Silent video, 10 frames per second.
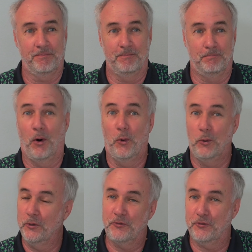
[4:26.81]

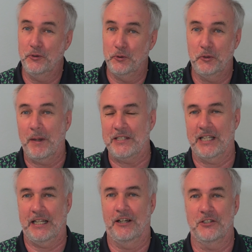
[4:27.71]
mold food
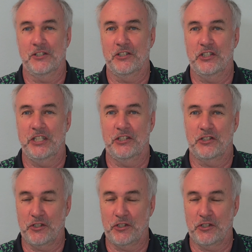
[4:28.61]
basically onto the sheets